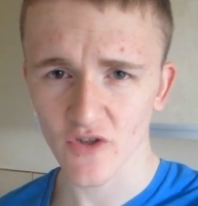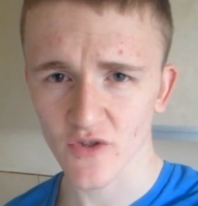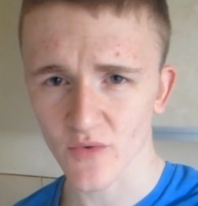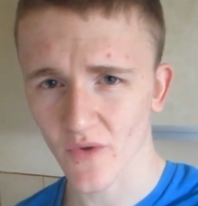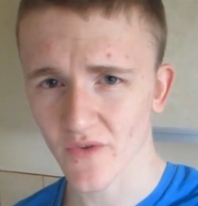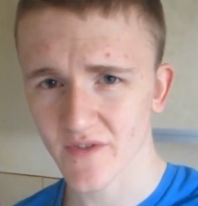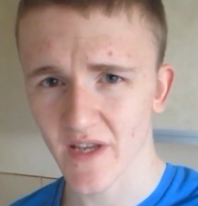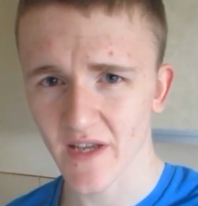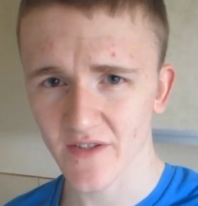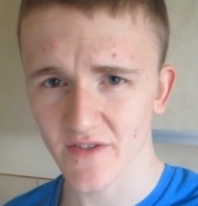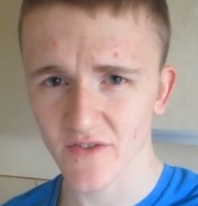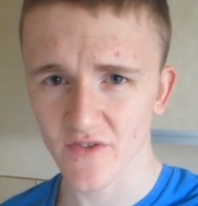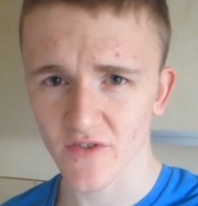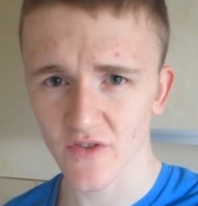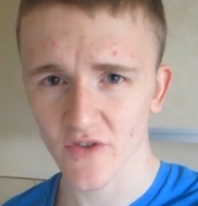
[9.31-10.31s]
so once
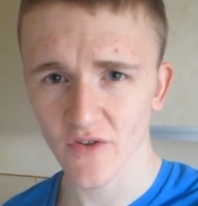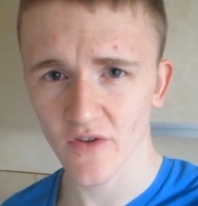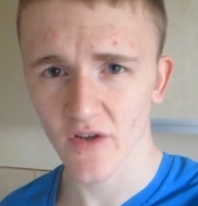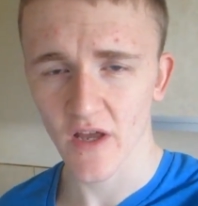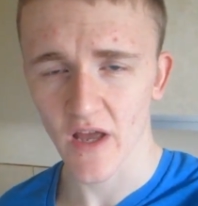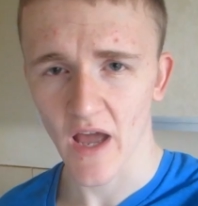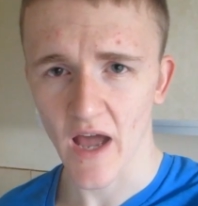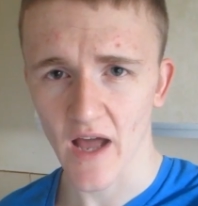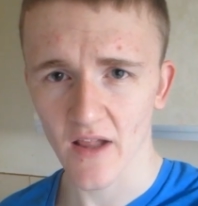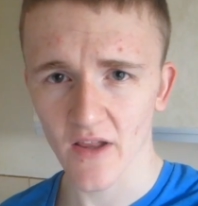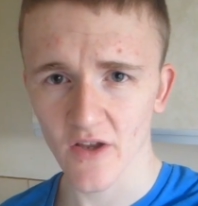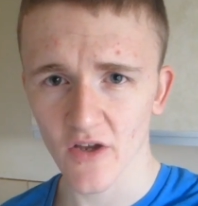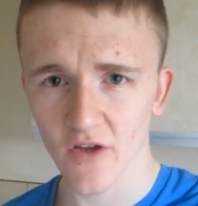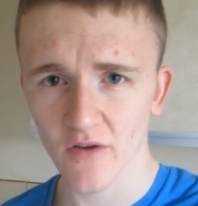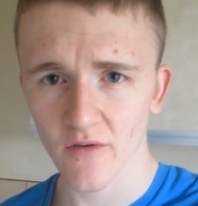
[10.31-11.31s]
that's done,
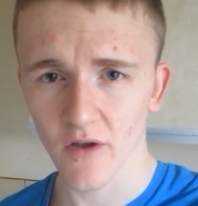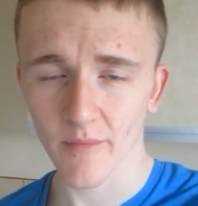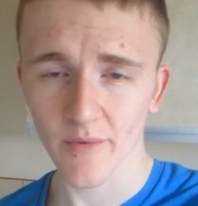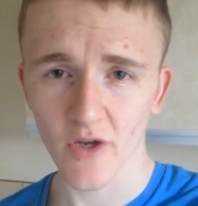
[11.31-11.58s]
I'll be